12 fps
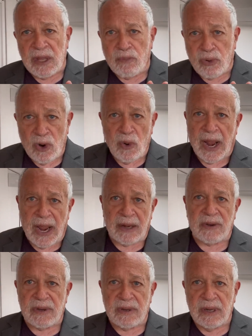the PRO
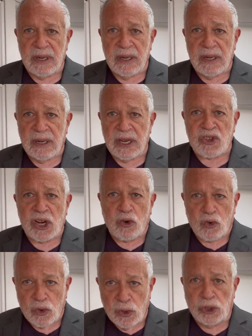Act is a
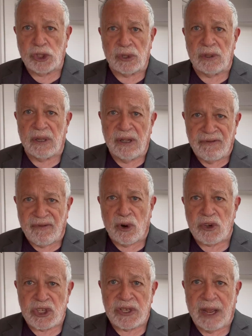crucial
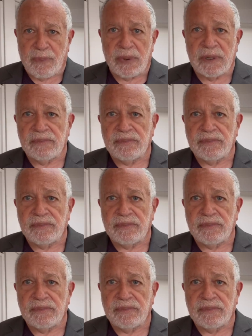first step.